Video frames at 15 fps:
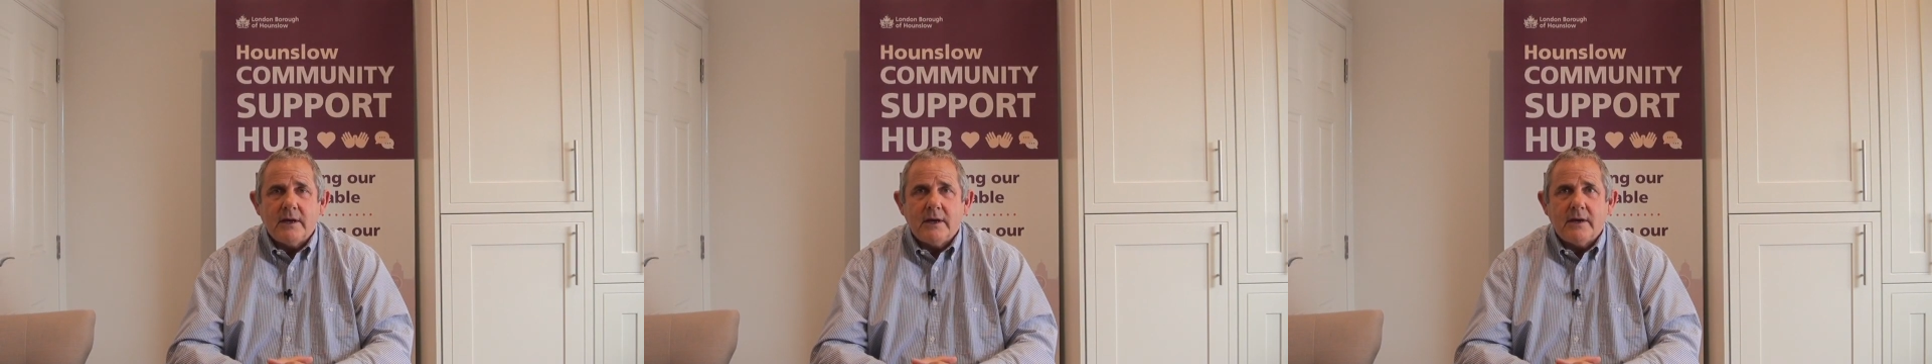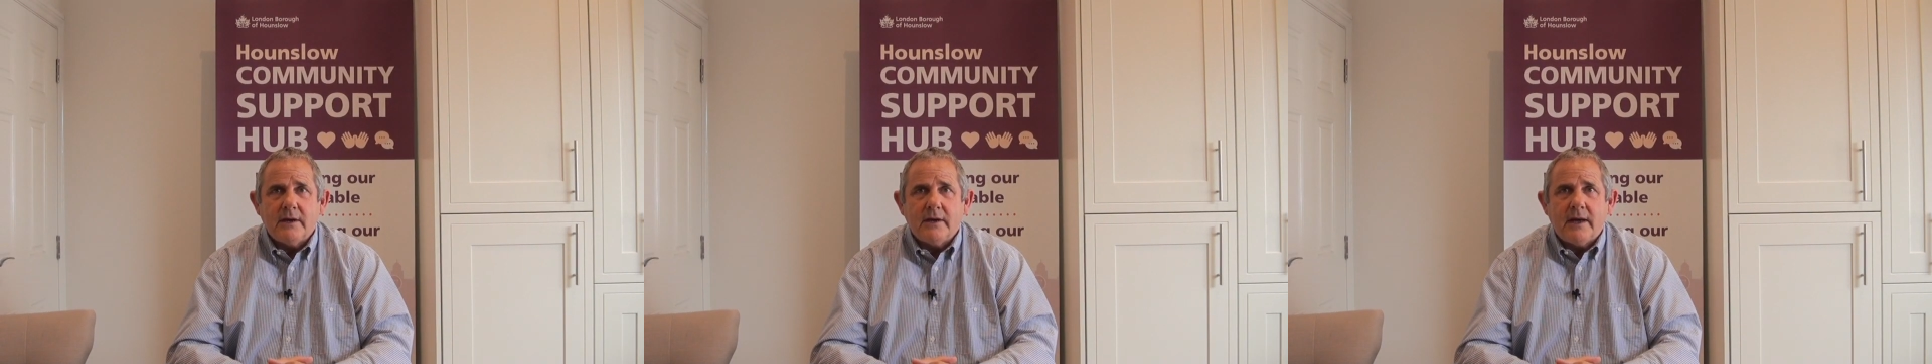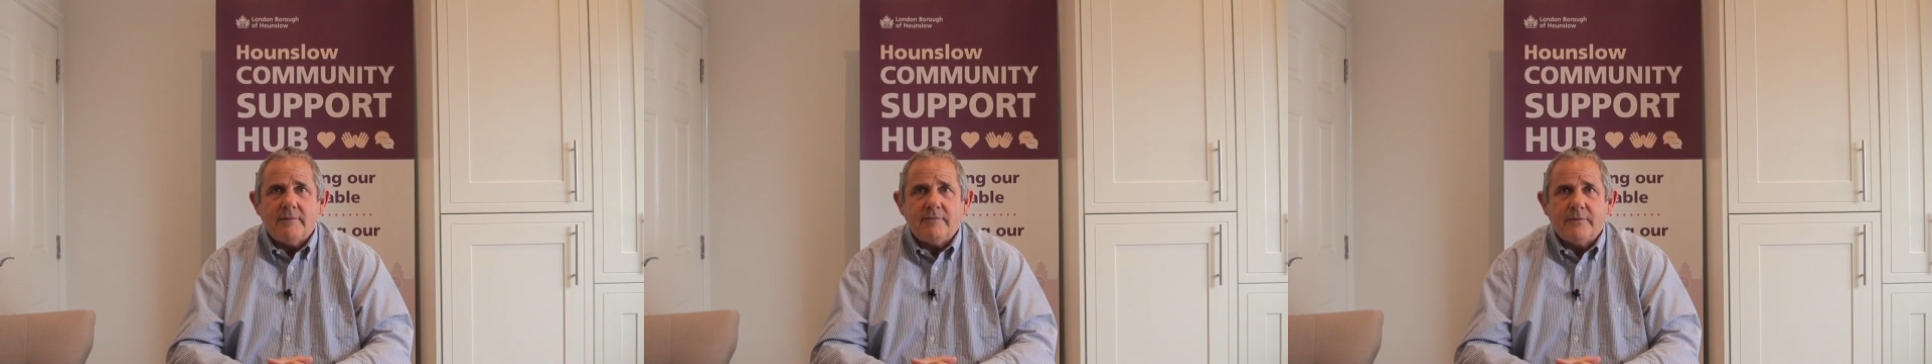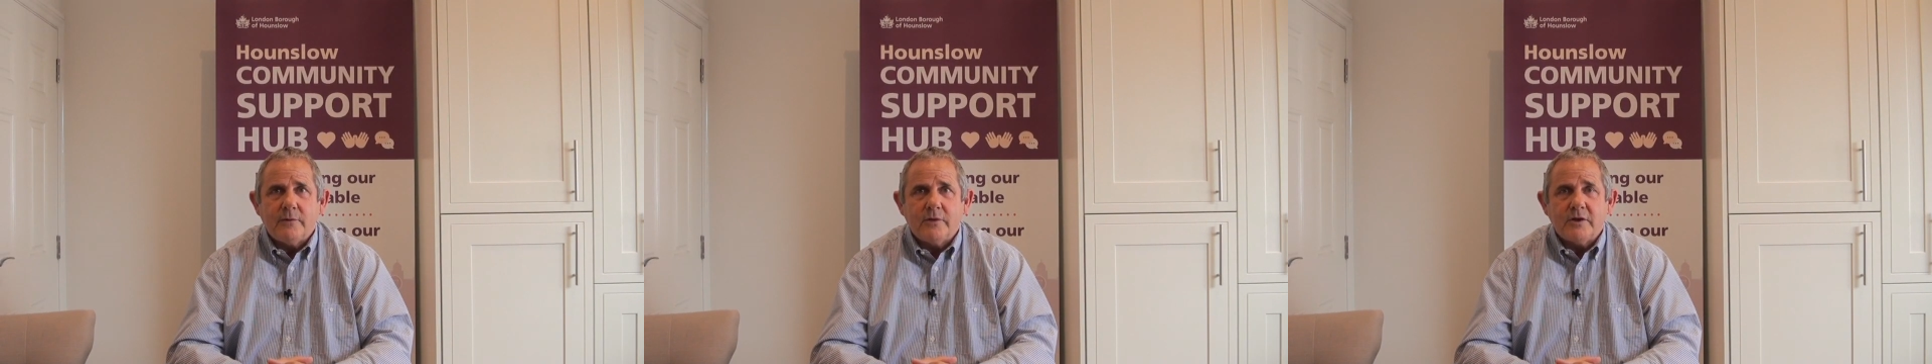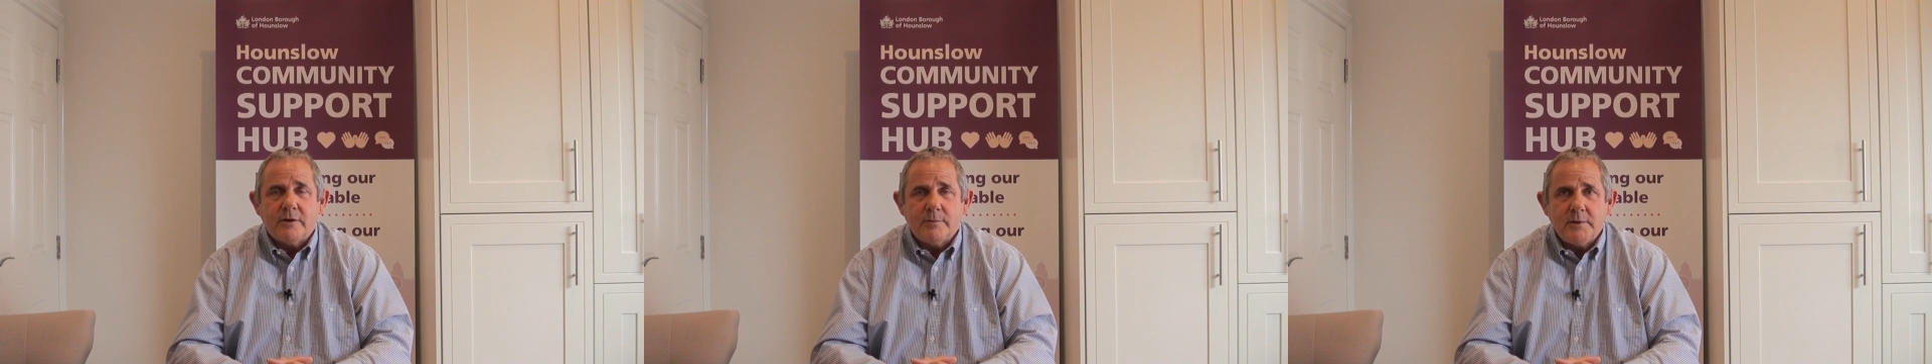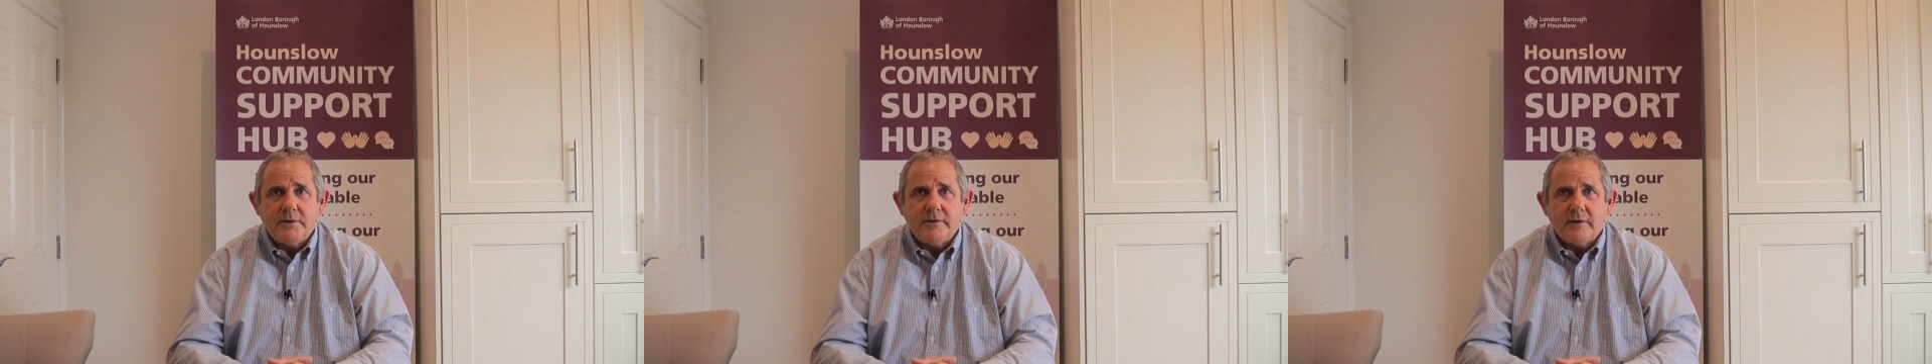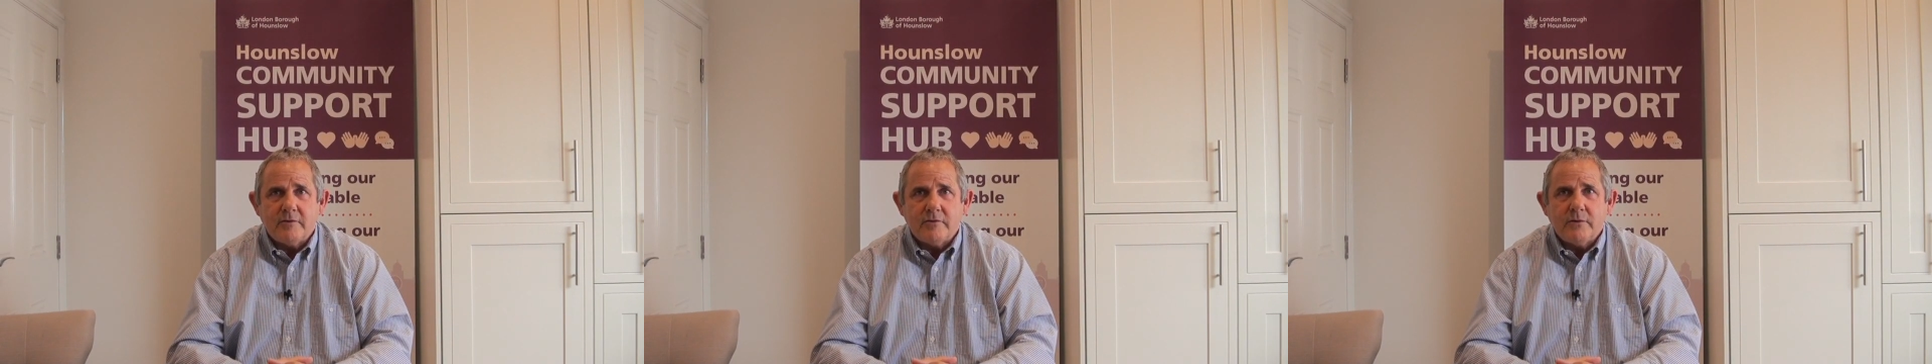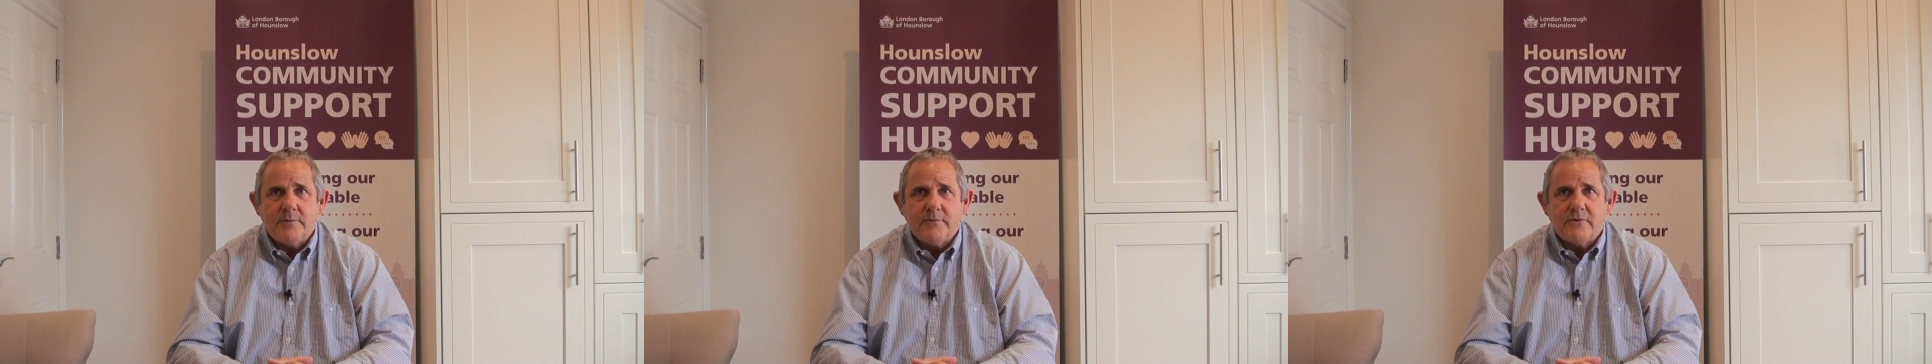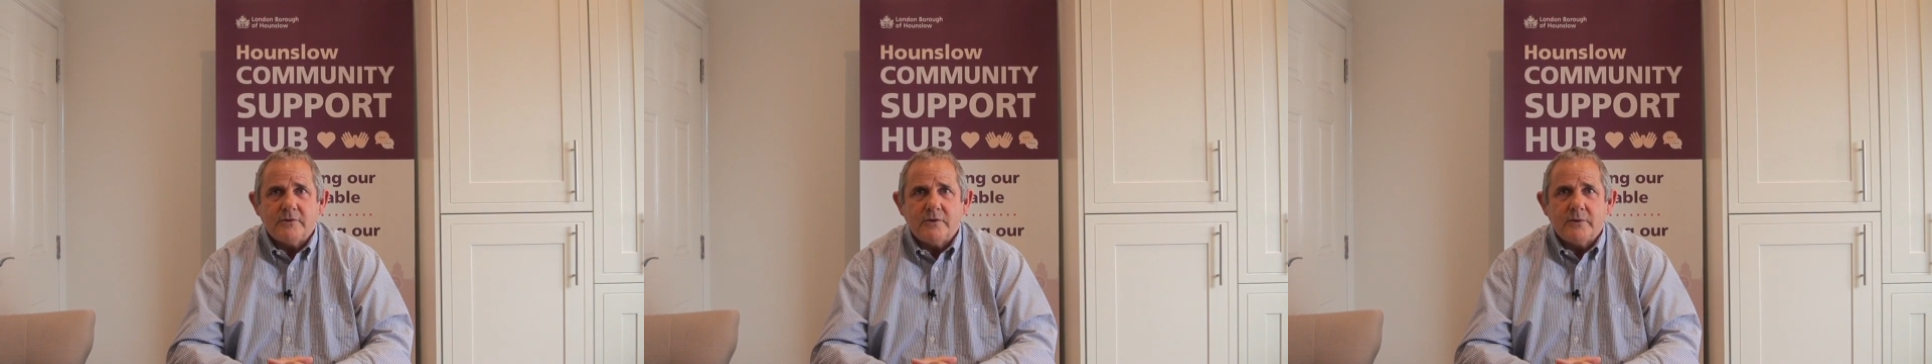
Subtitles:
and for the community groups who are